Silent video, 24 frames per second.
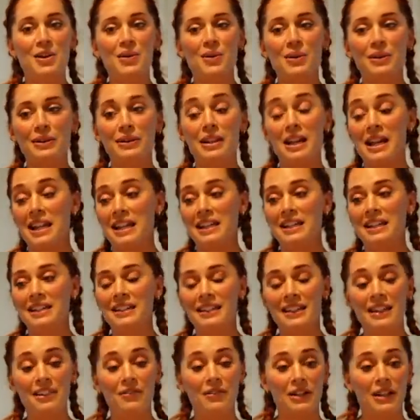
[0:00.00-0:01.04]
or like
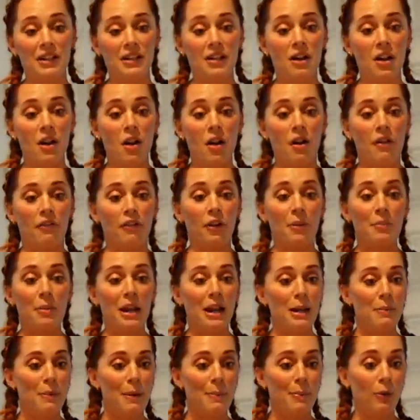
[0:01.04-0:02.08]
even for
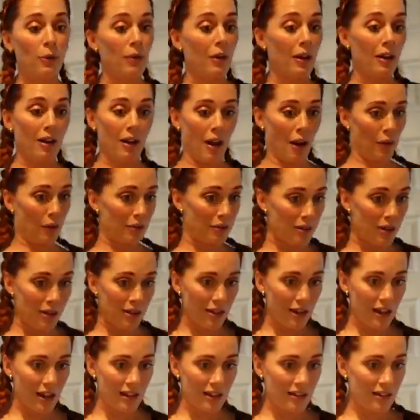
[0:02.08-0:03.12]
many people a healthy
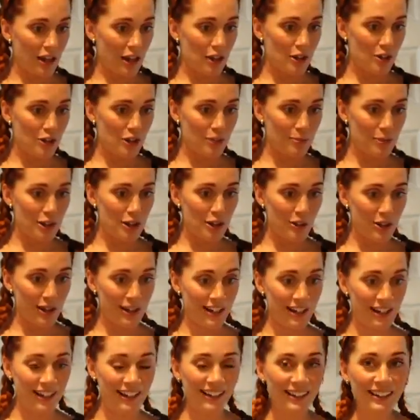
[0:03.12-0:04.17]
thing that you should be doing,